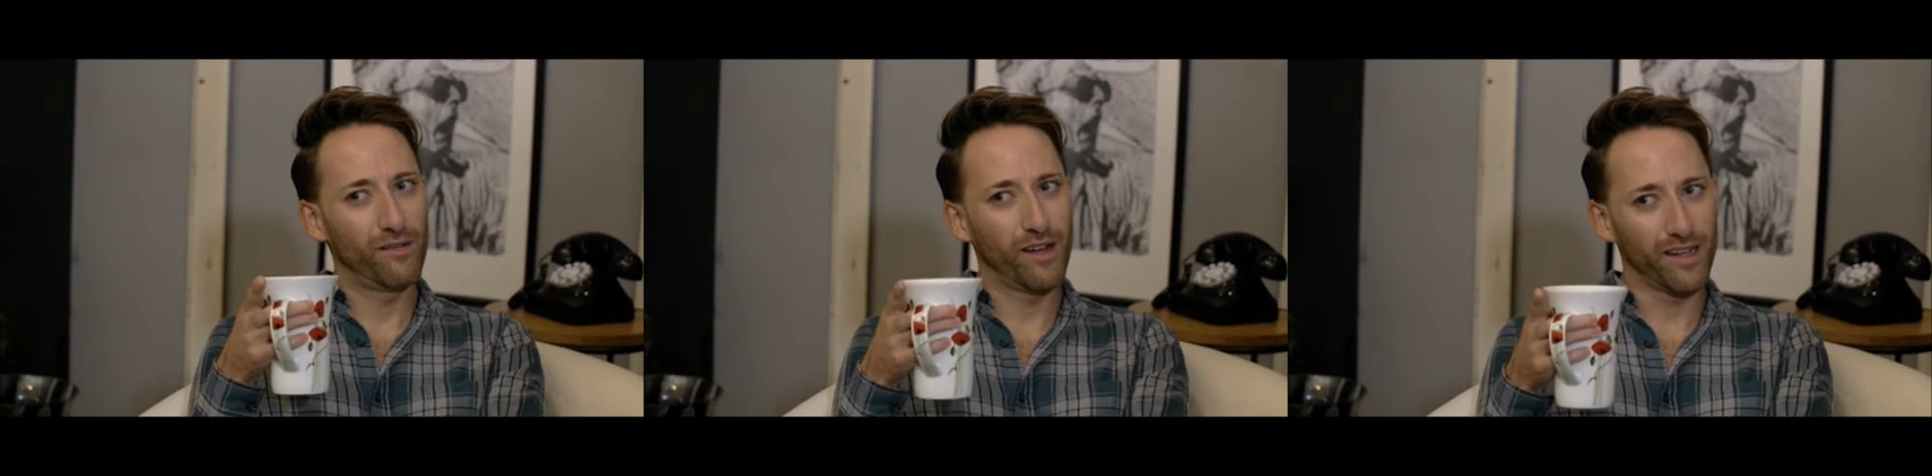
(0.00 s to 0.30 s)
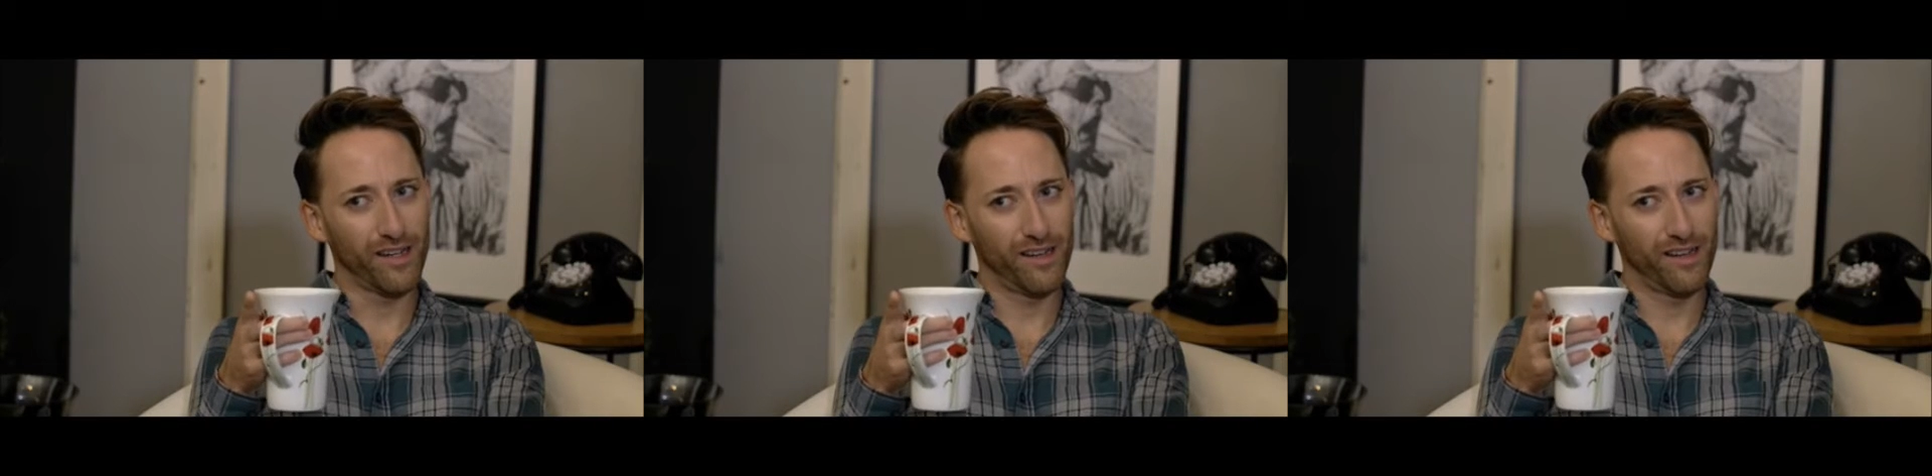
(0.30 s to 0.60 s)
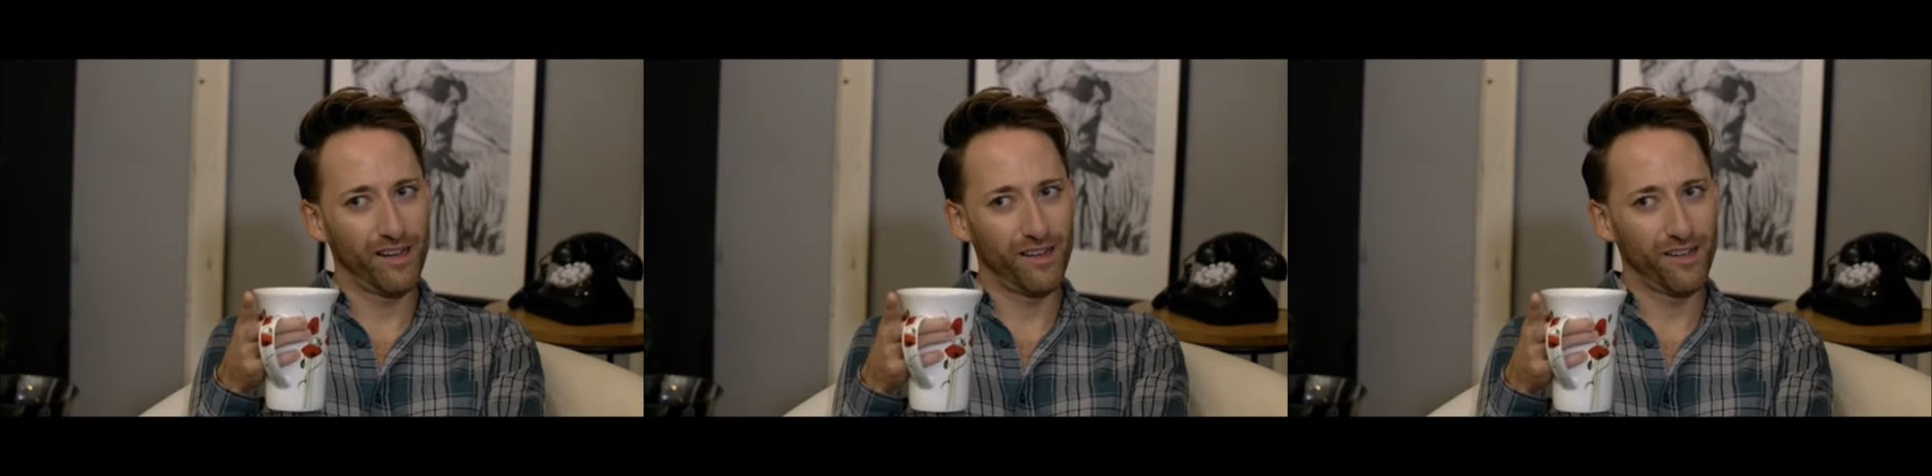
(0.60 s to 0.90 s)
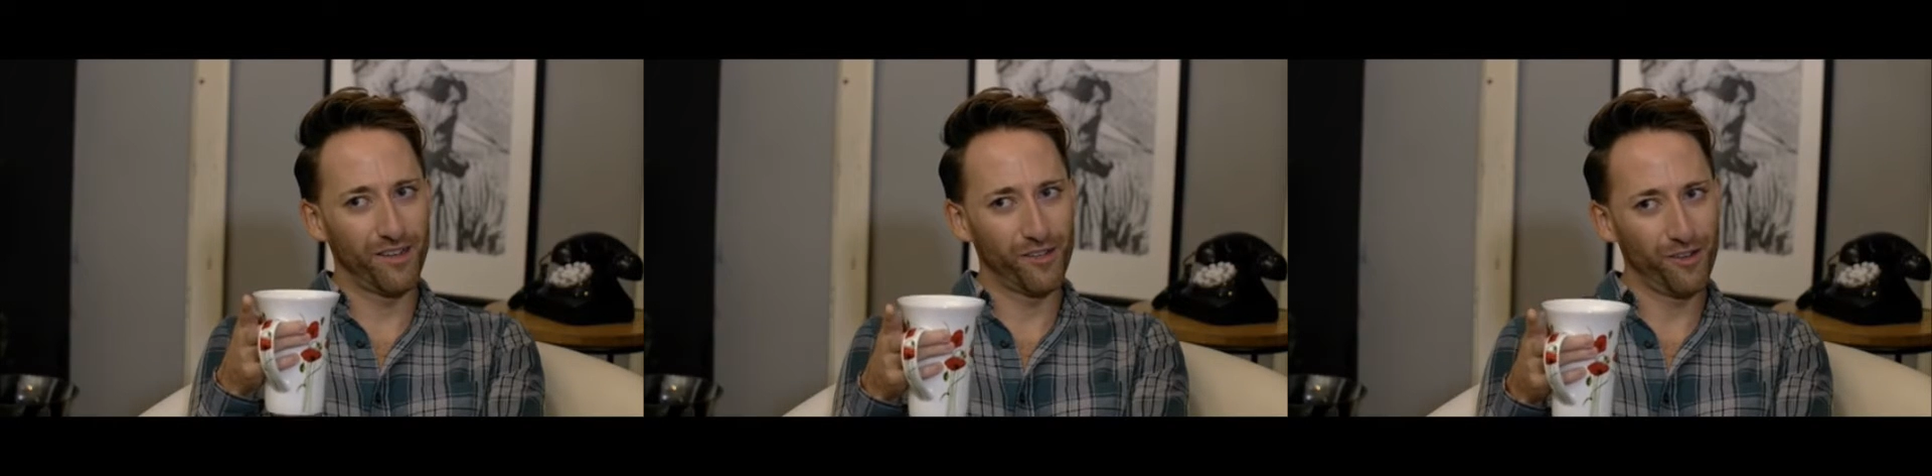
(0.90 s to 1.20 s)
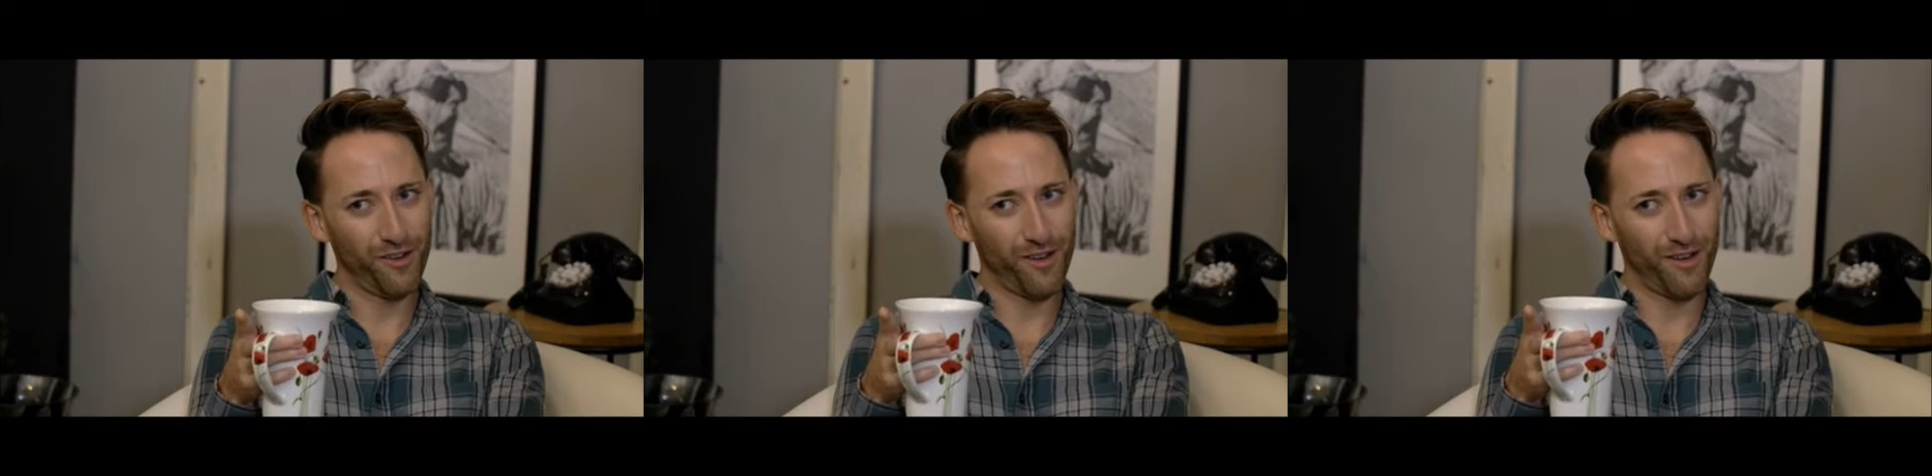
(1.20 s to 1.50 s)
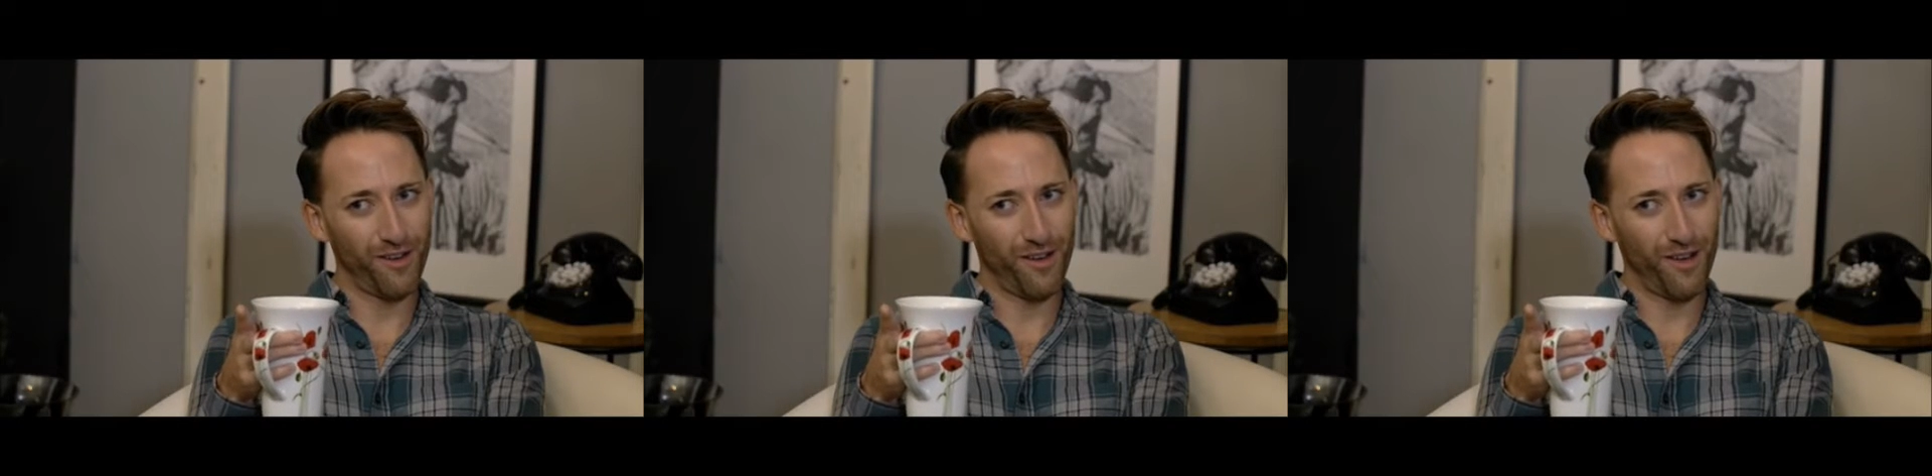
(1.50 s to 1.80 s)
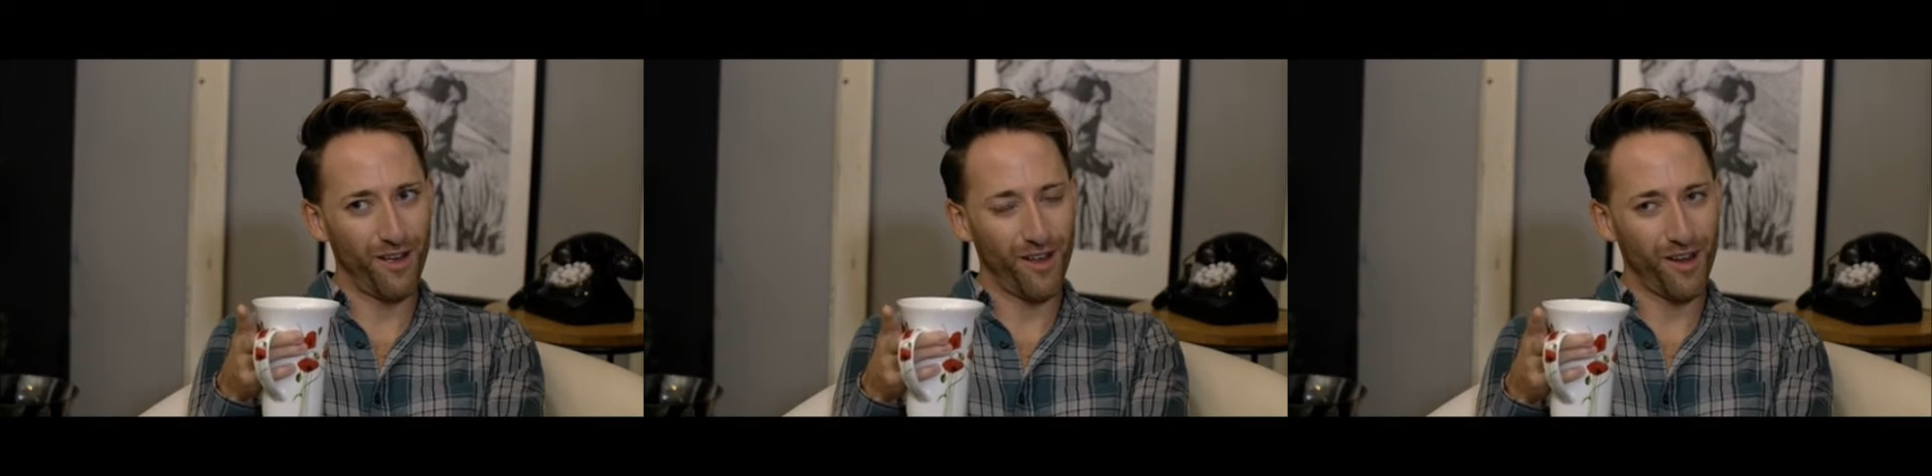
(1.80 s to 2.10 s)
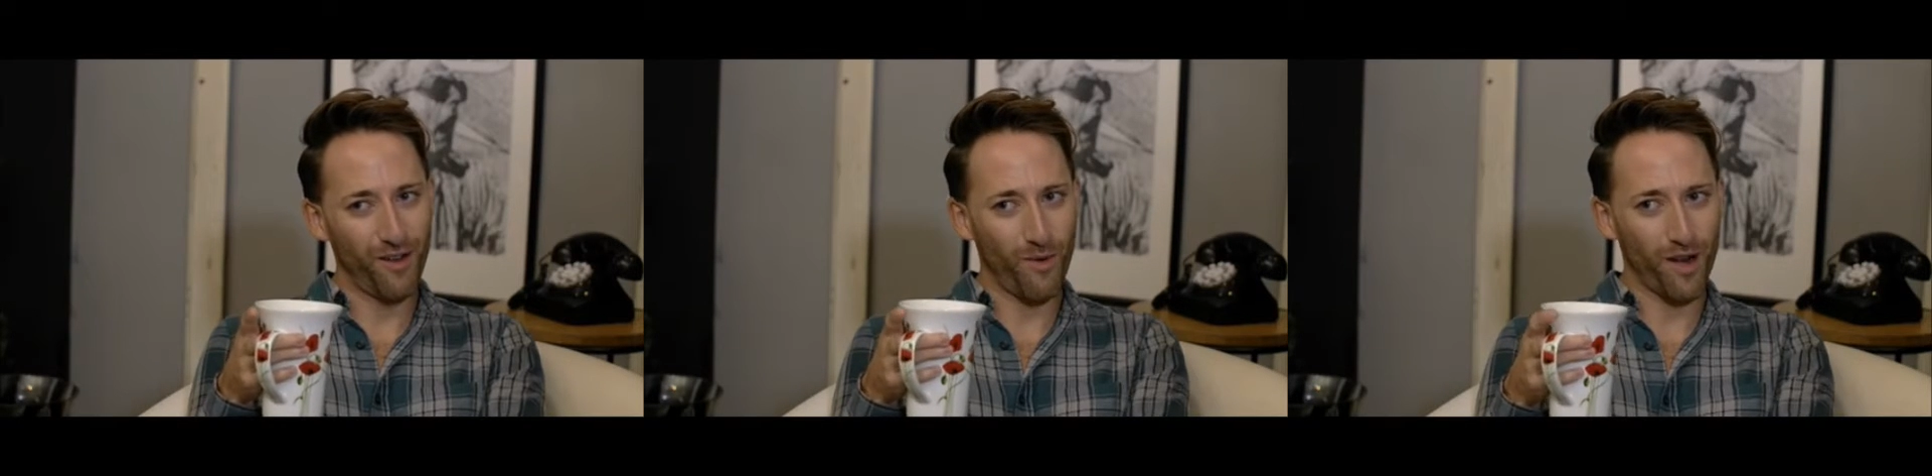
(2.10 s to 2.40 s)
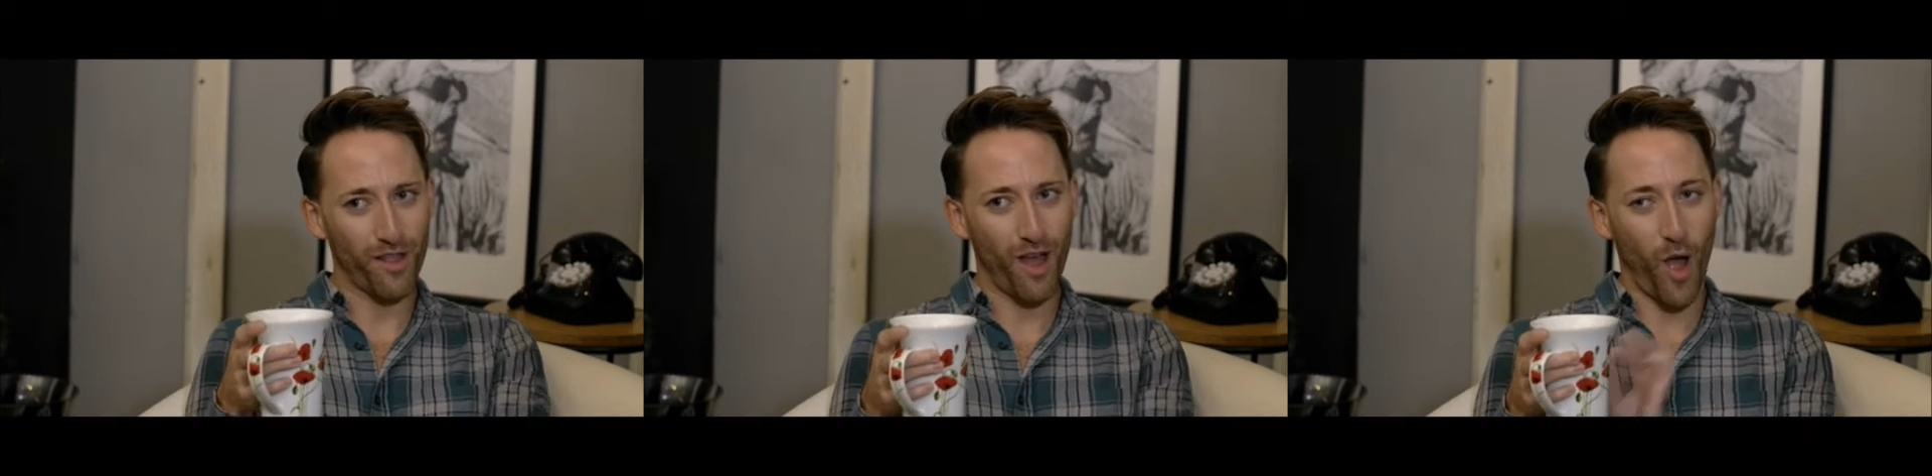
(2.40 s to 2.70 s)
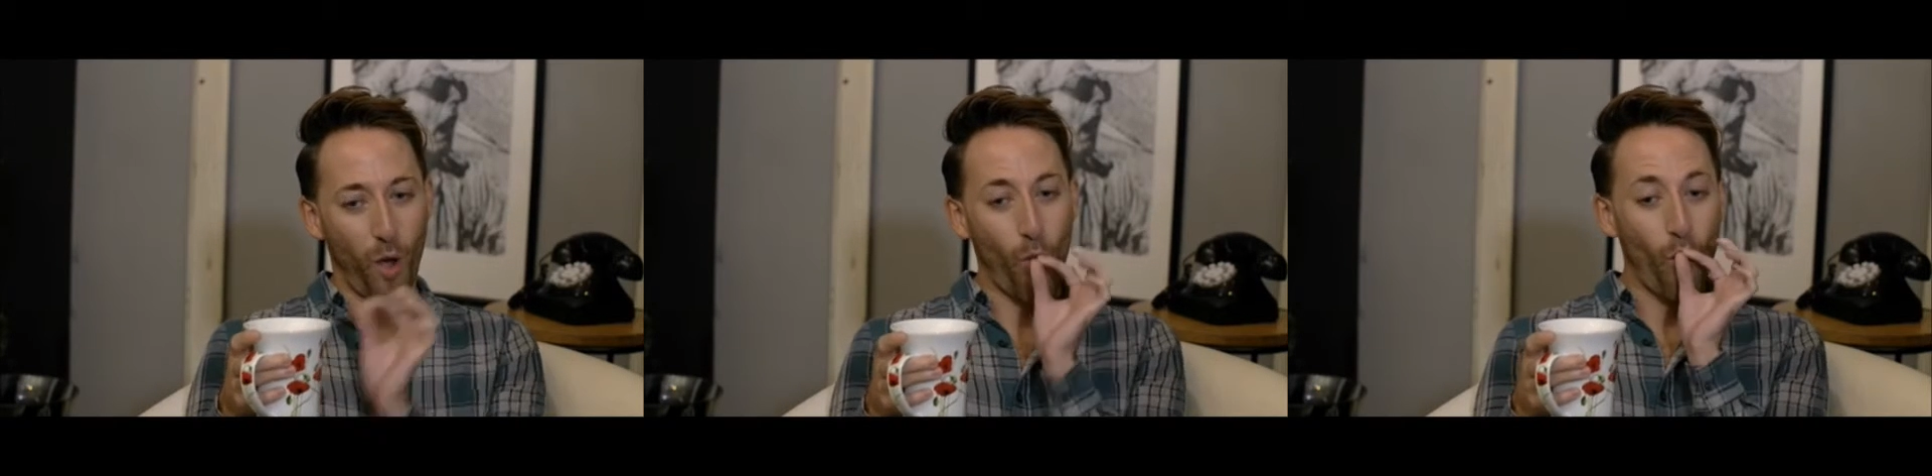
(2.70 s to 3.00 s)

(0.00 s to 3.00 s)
Wait, you're not you're not one of the